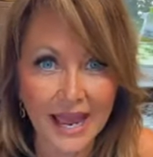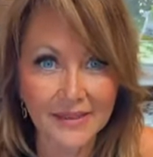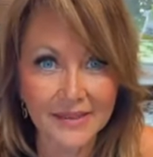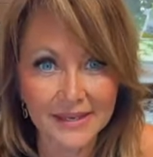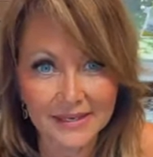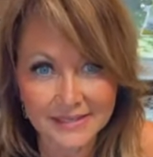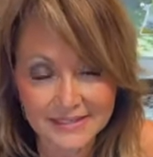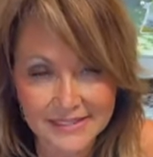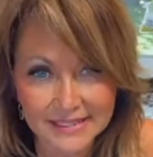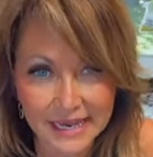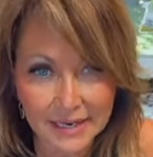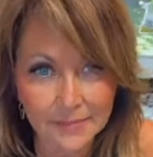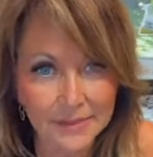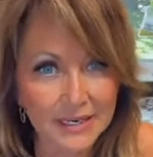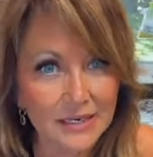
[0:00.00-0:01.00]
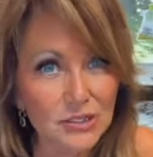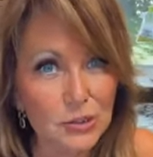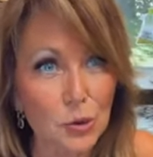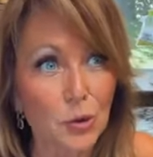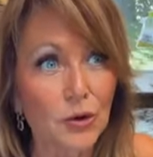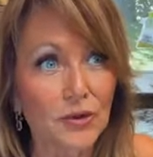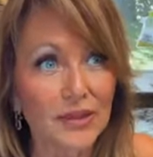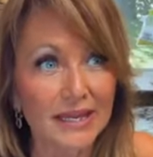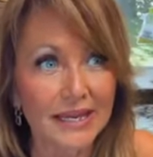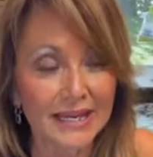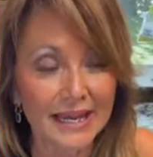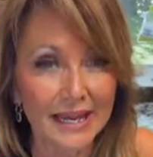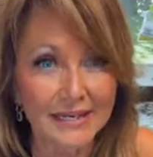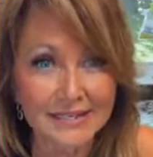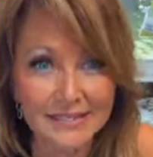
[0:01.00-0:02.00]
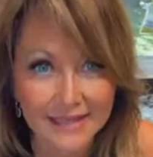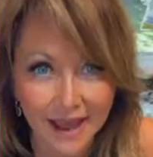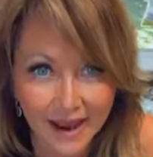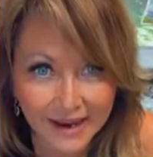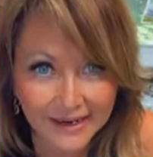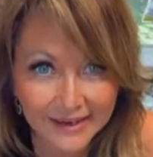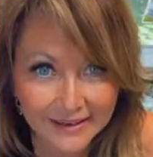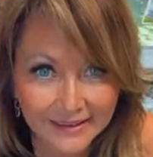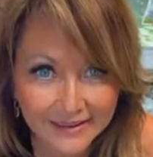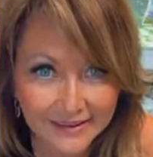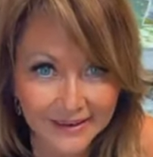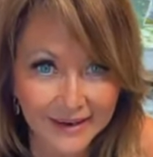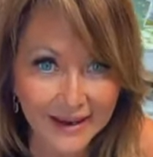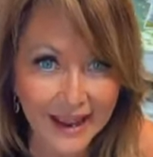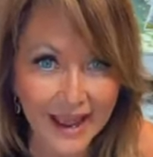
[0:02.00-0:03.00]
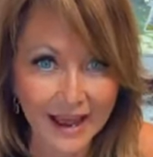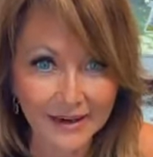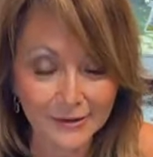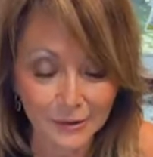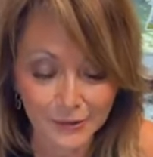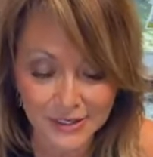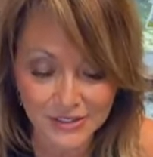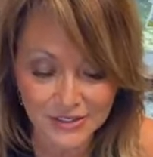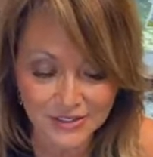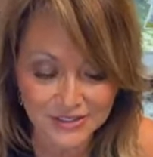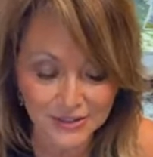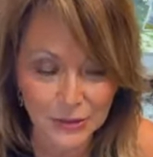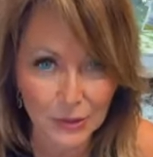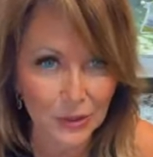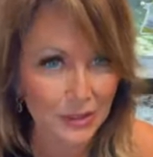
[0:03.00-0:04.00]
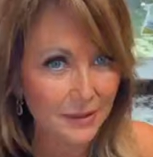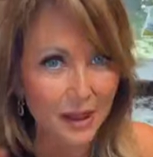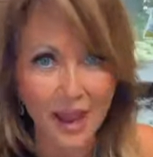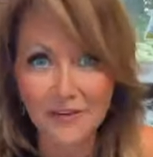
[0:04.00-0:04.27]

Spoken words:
and the excitement or the anxiety that they had going to school.